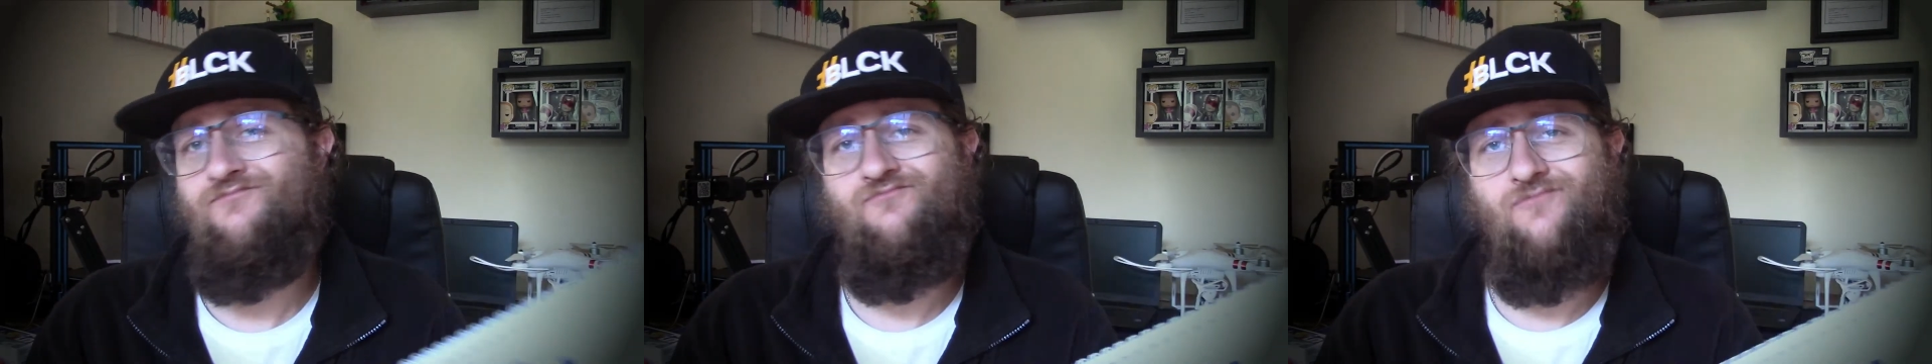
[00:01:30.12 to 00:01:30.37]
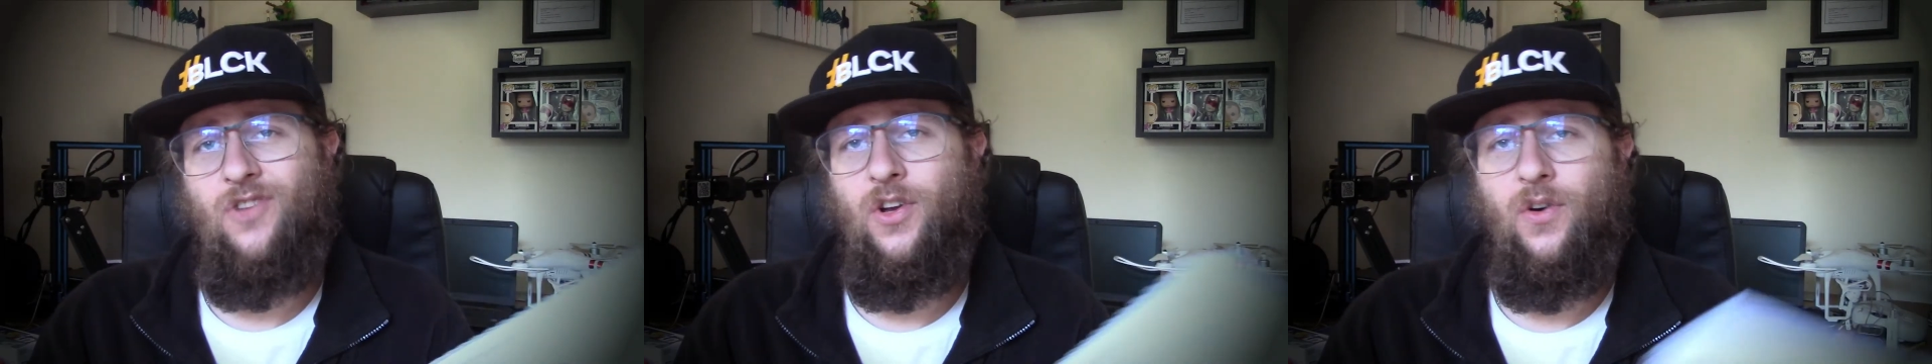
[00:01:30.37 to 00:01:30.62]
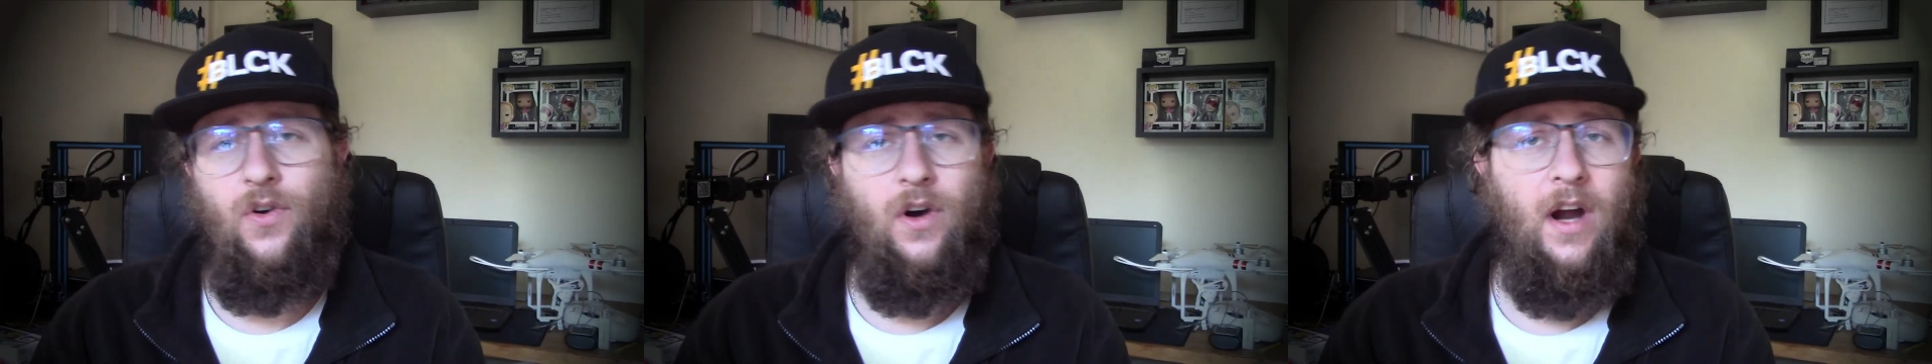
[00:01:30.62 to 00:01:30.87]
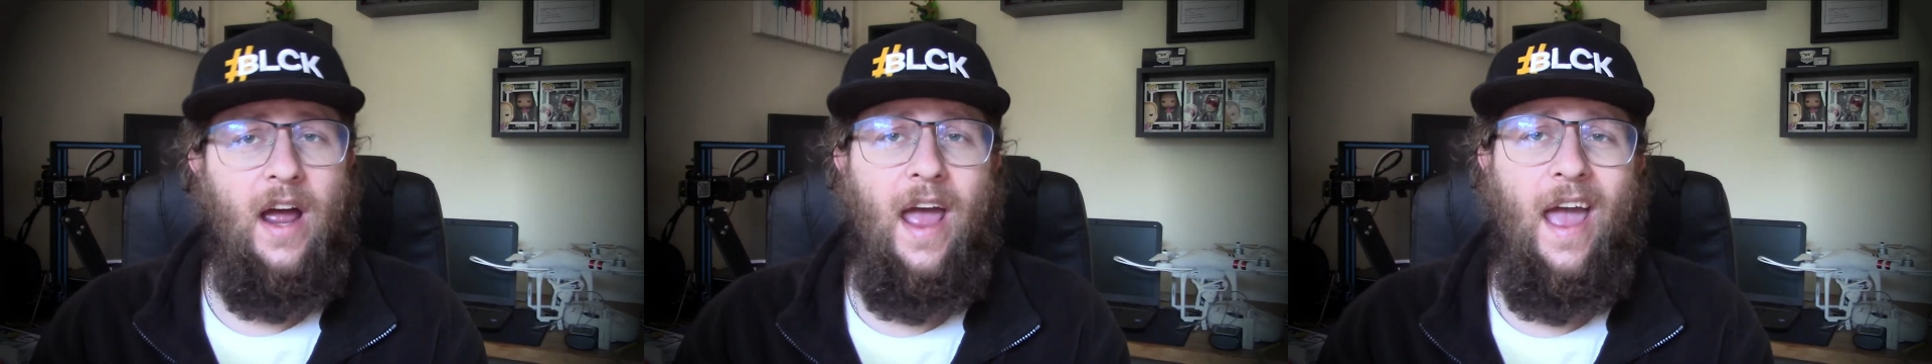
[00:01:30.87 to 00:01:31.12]
you're
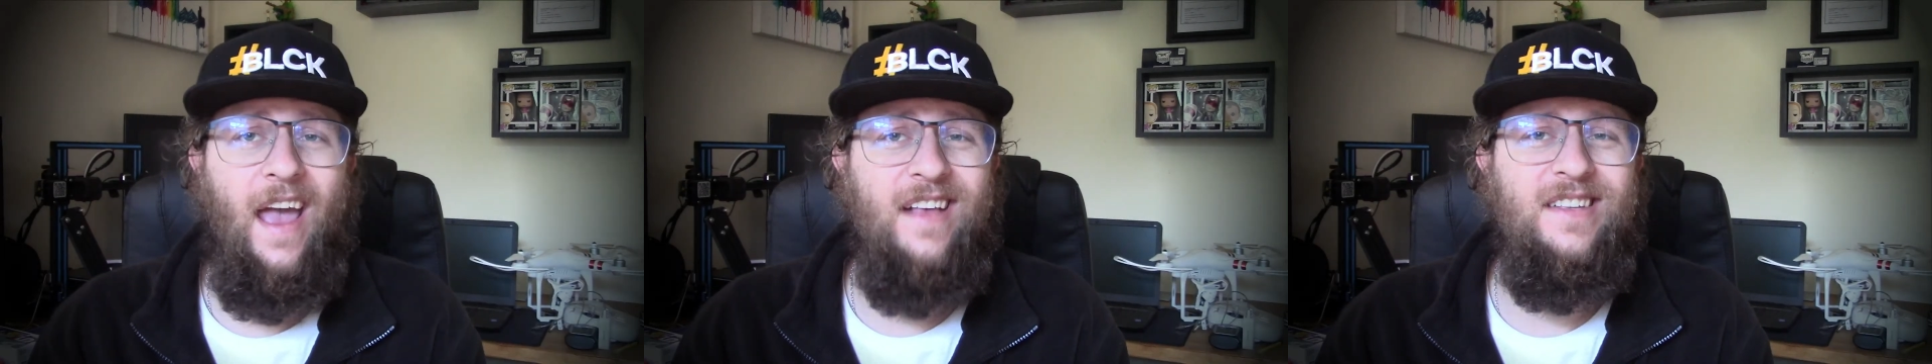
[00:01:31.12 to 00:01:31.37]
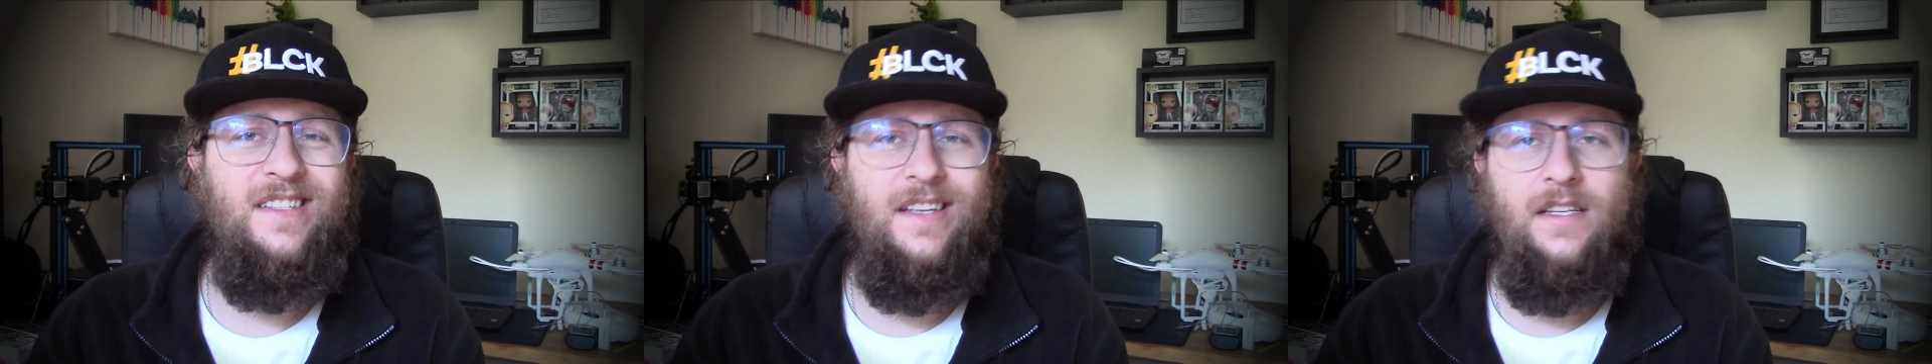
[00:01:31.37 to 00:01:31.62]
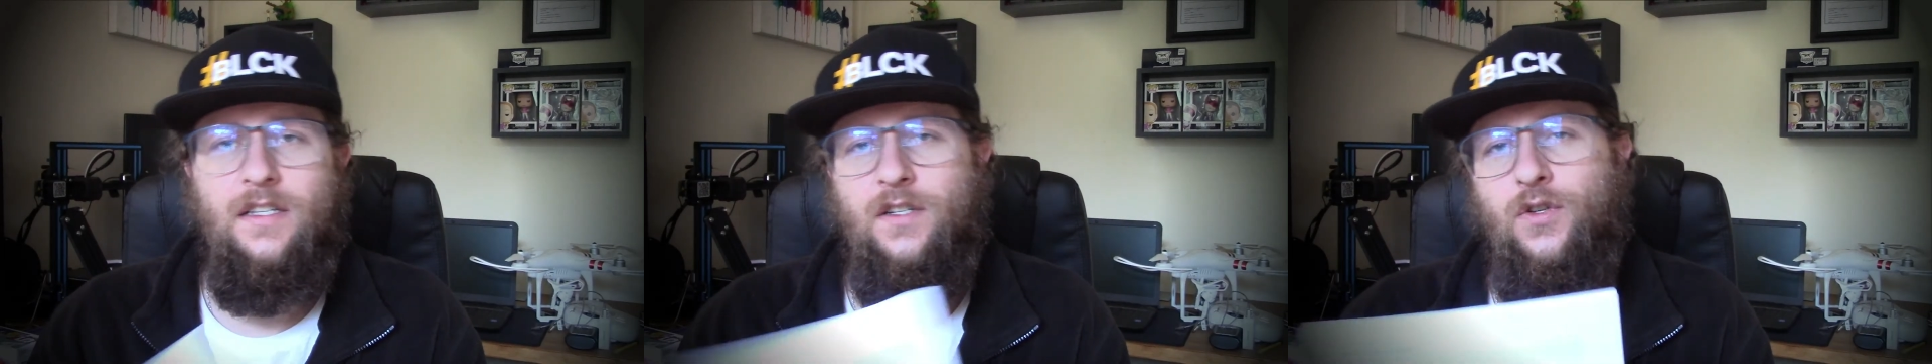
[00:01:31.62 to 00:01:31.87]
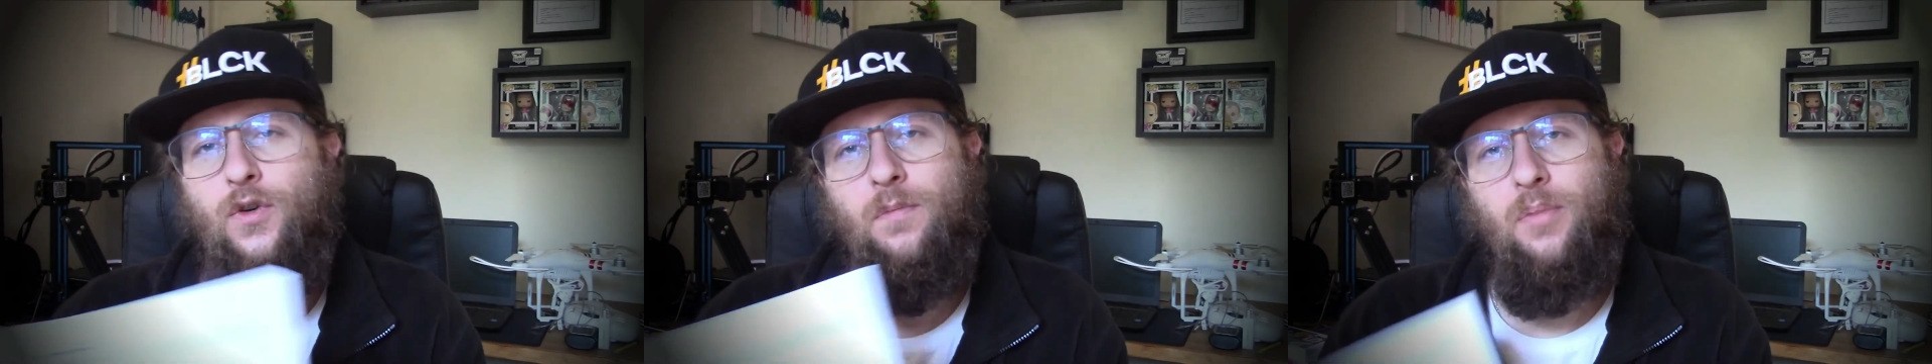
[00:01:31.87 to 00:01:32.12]
aces,
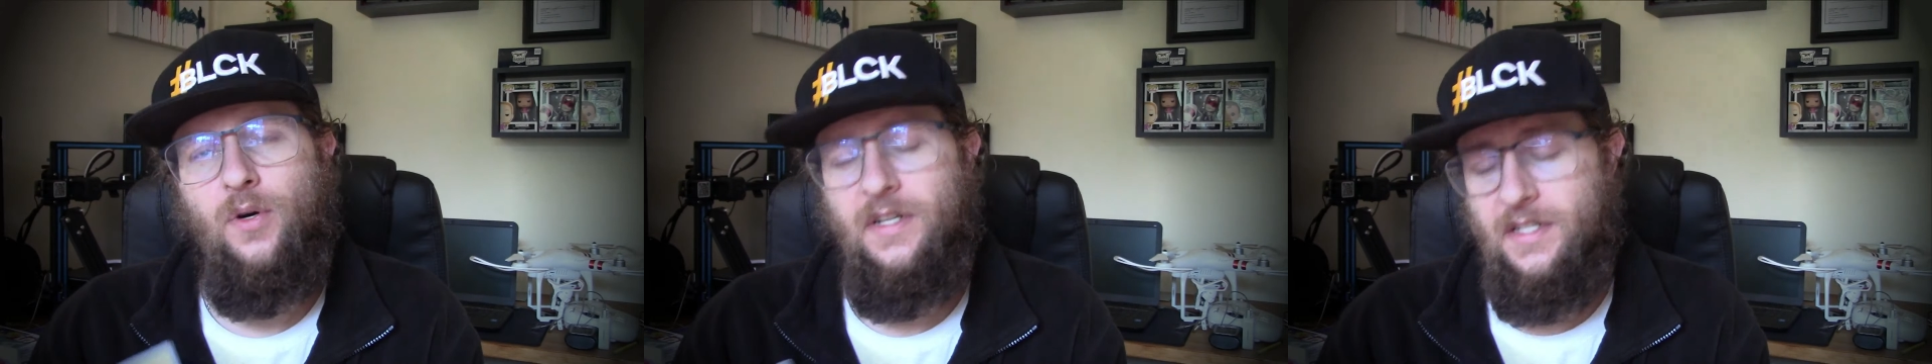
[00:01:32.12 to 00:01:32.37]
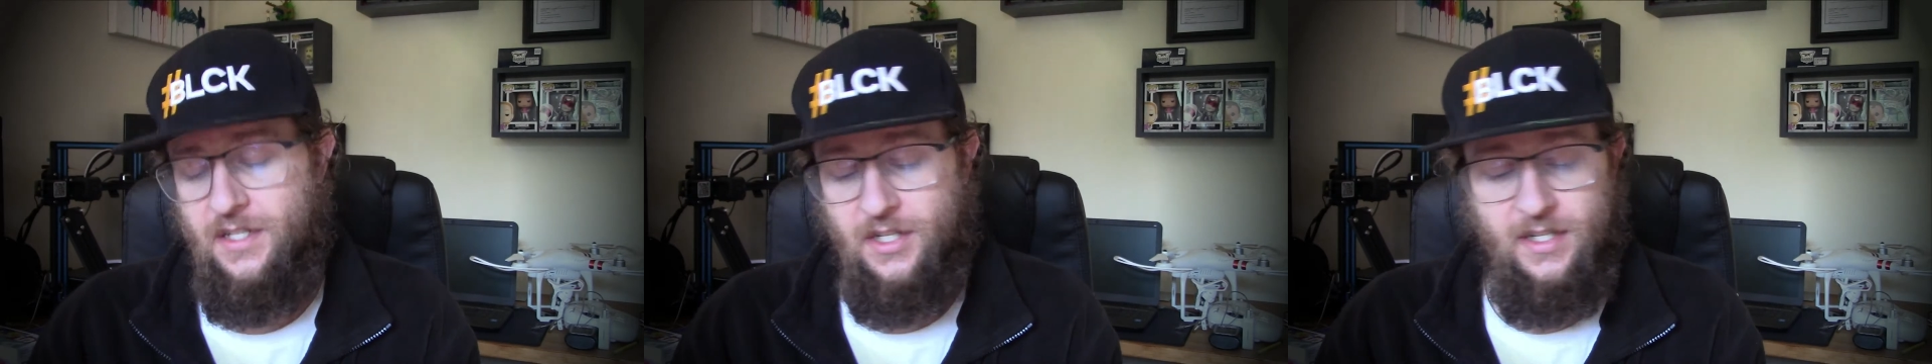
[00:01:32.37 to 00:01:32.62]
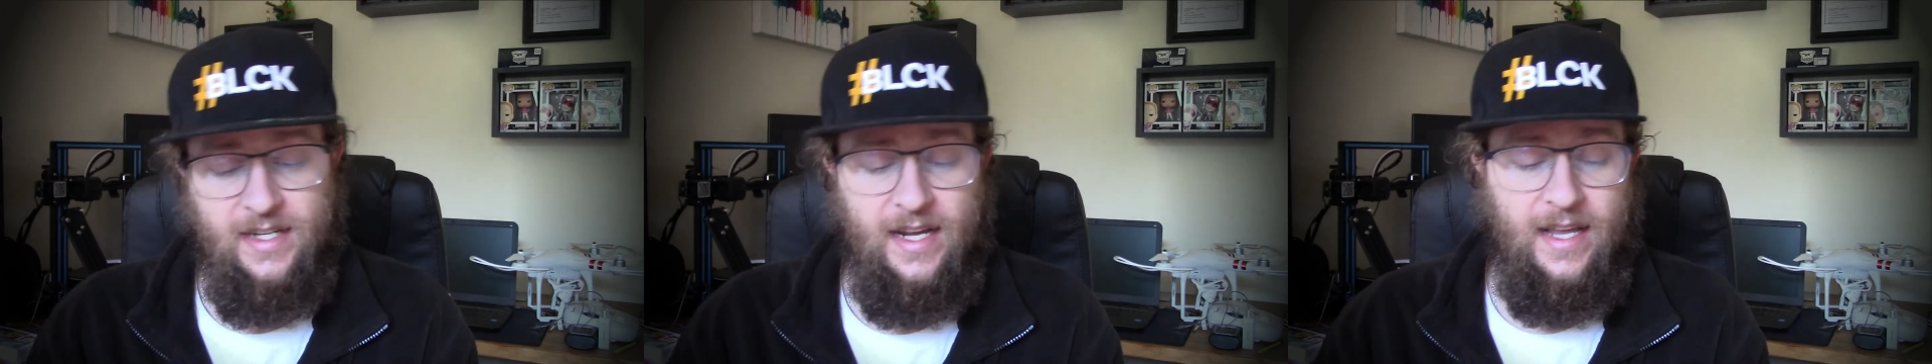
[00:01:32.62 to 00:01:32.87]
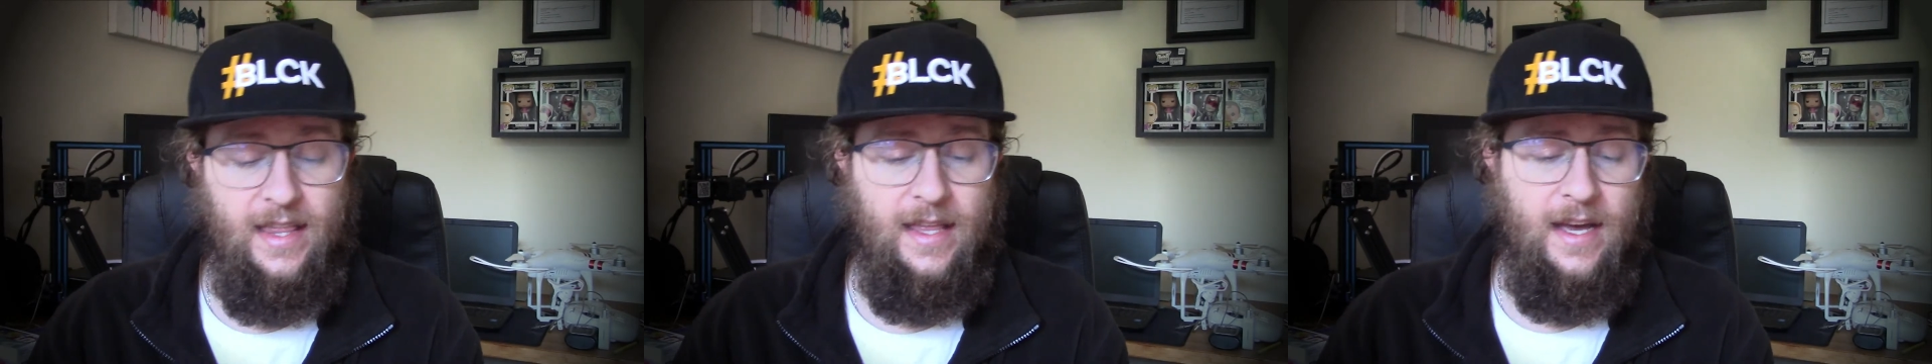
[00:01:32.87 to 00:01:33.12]
2 points just
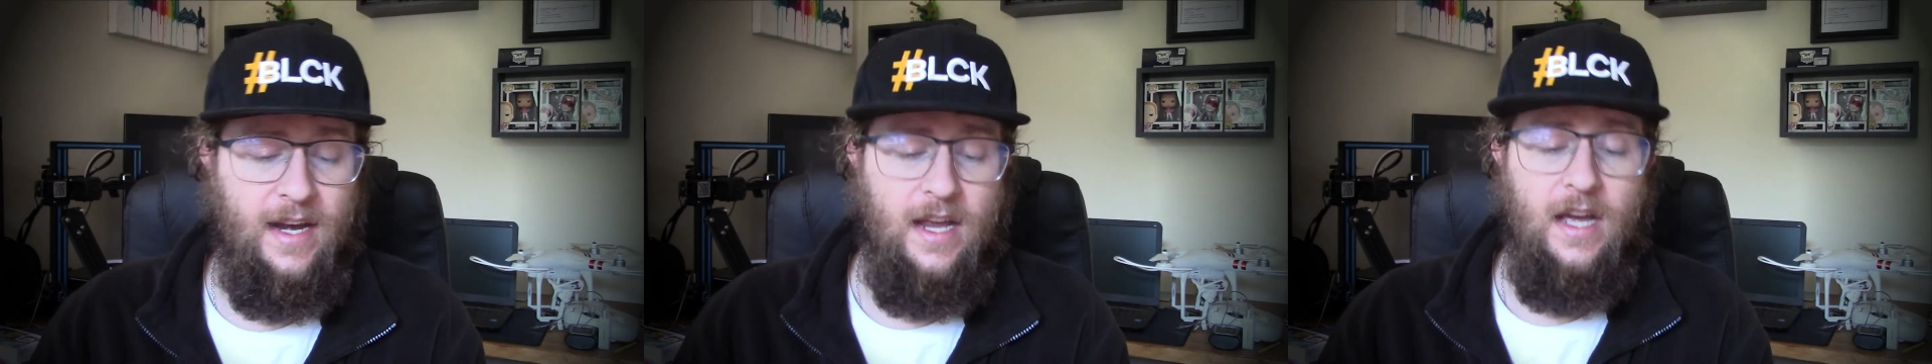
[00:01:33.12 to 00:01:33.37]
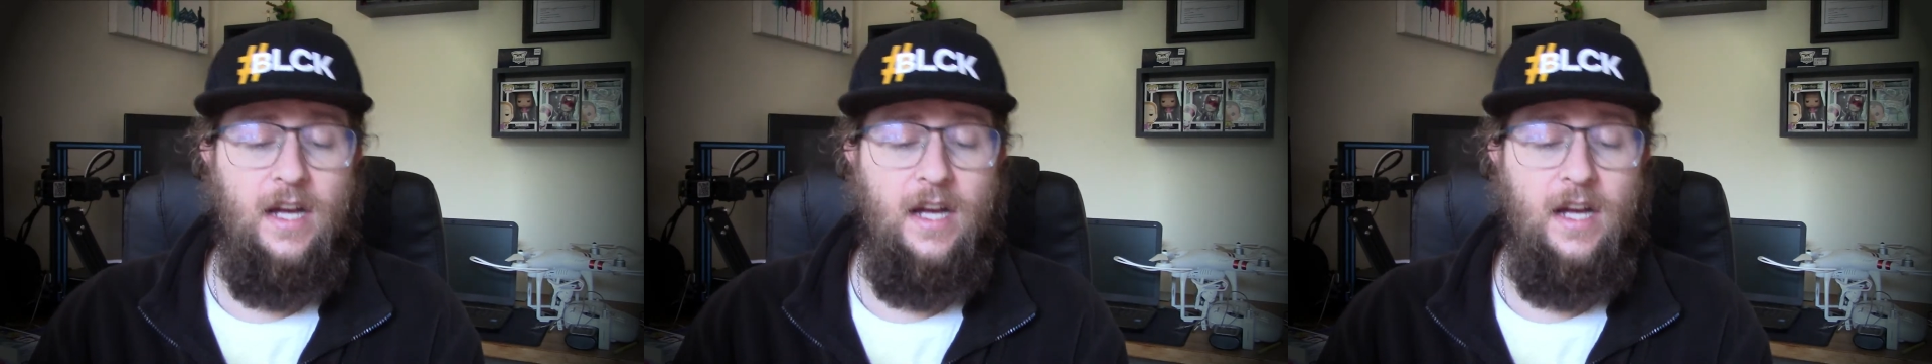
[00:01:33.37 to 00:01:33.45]
like that.